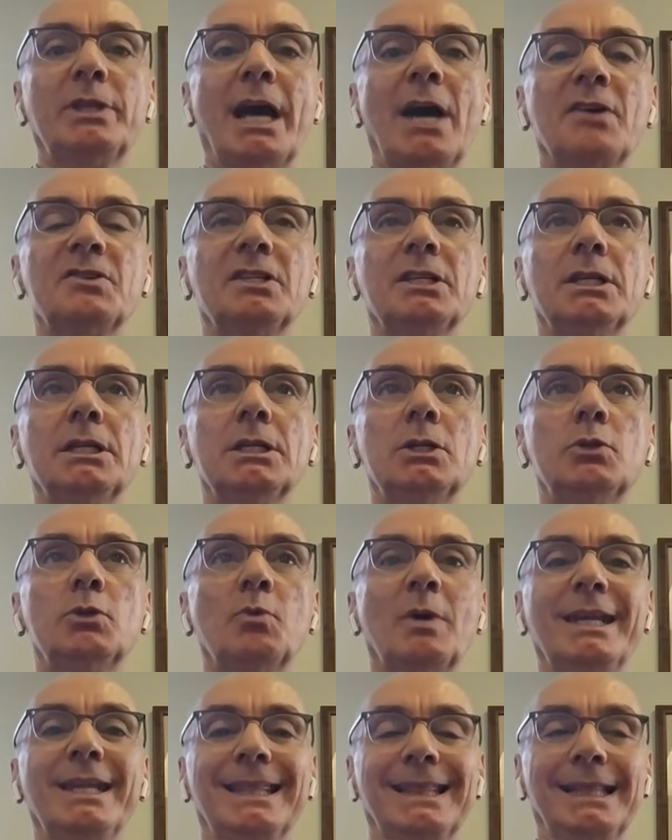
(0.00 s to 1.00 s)

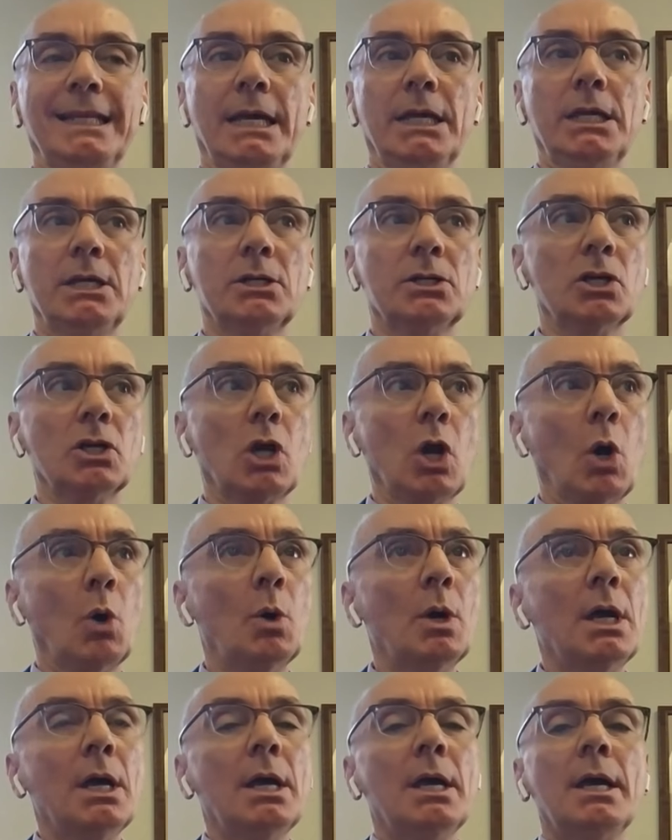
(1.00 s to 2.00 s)
2023, a year
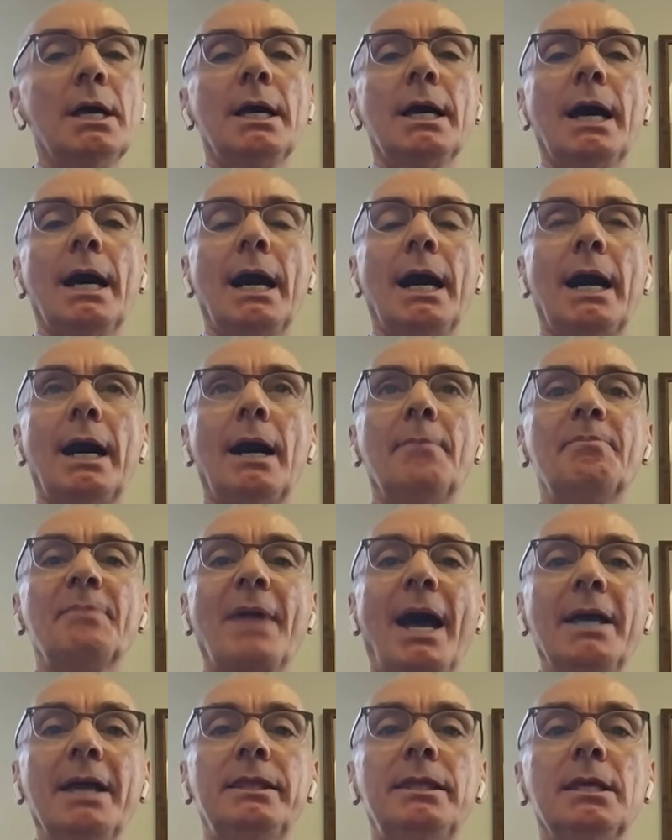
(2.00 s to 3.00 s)
ago.
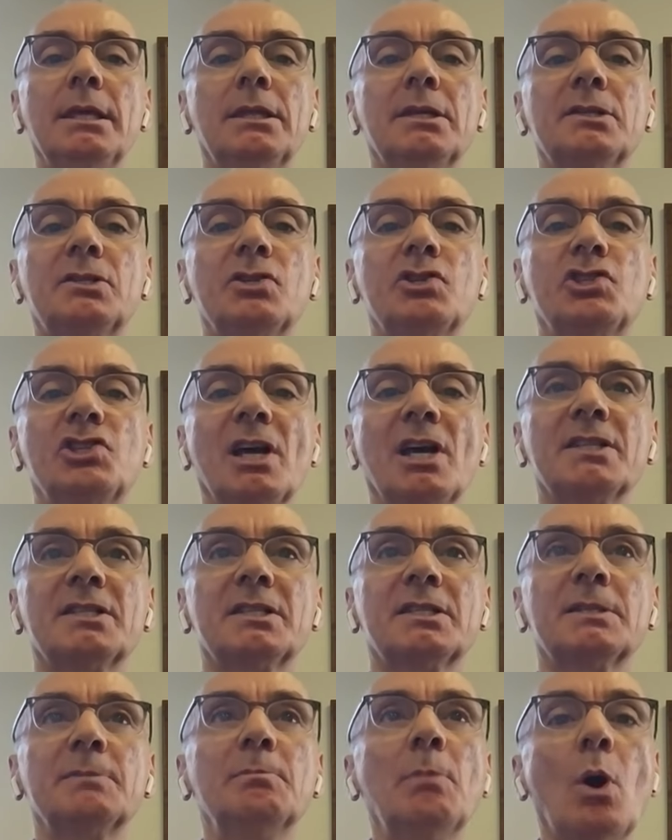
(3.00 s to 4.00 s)
I think this is
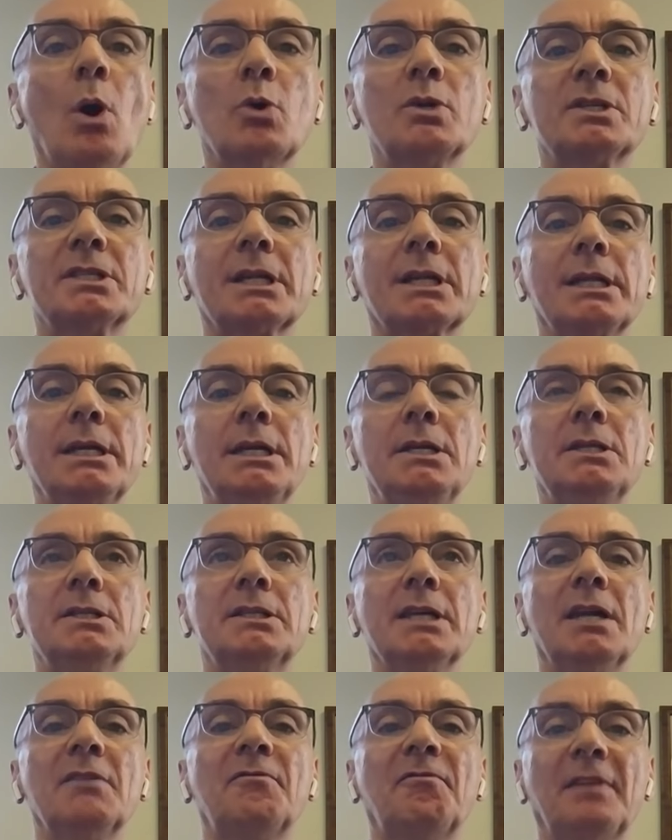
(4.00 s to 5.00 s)
just smoke
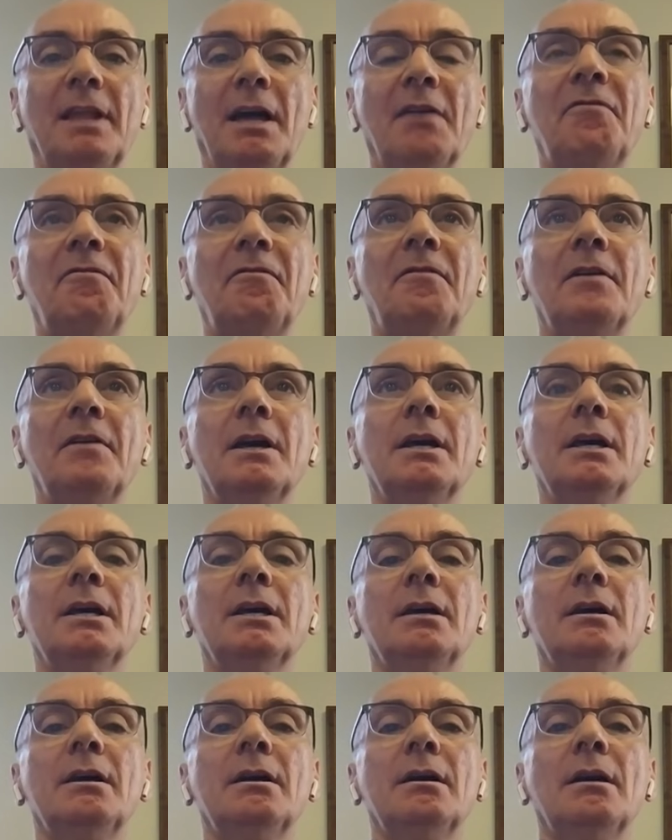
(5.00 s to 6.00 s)
screens and fluff.
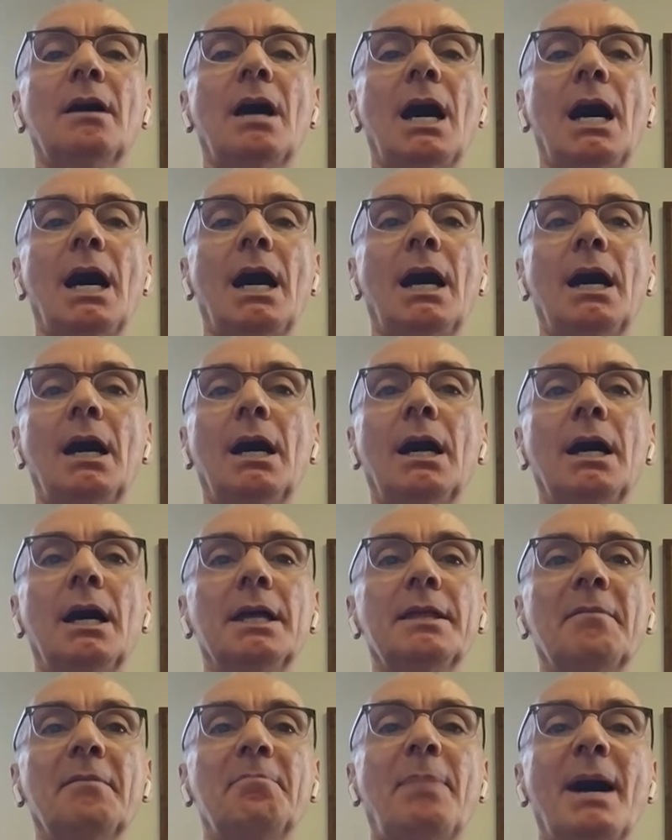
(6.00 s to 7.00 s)

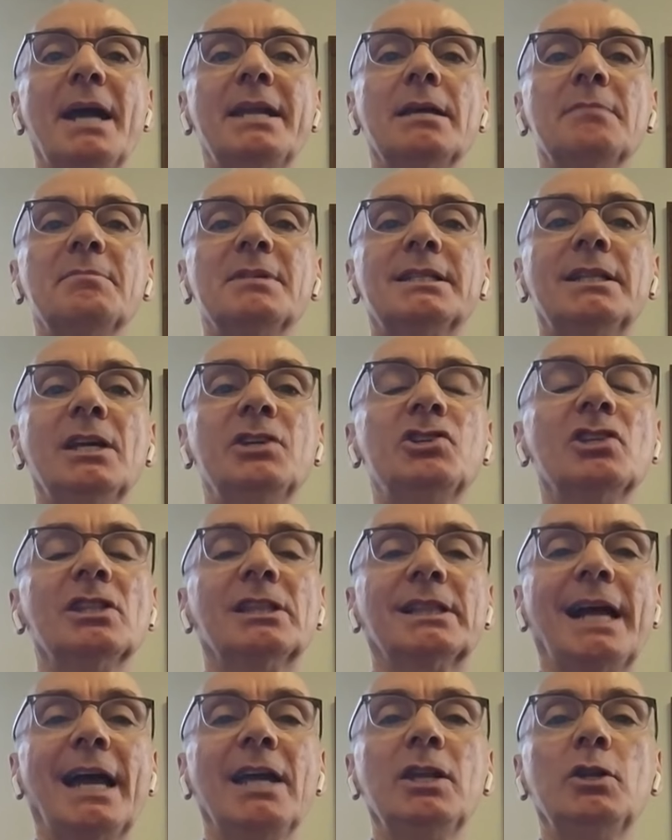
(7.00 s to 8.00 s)
The Biden
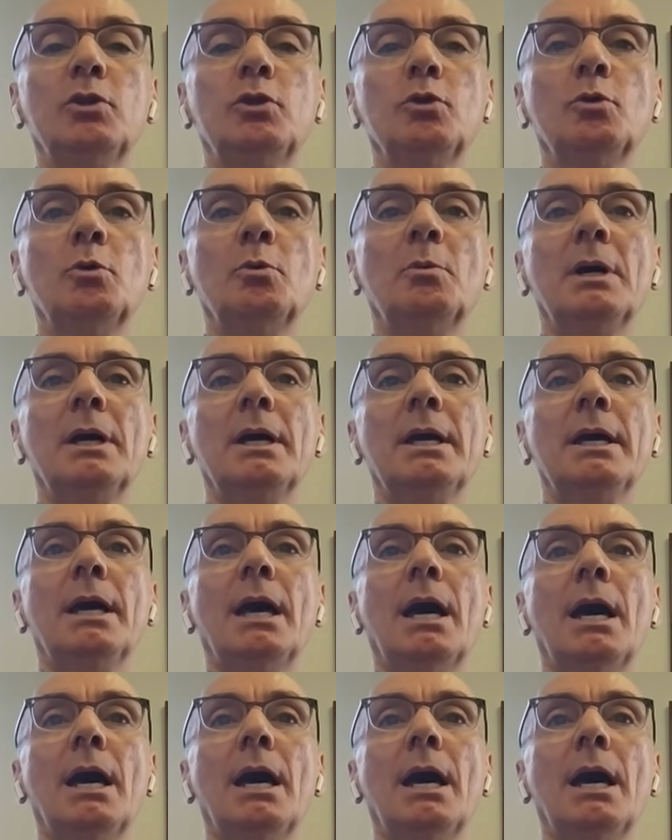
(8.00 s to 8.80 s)
administration trying to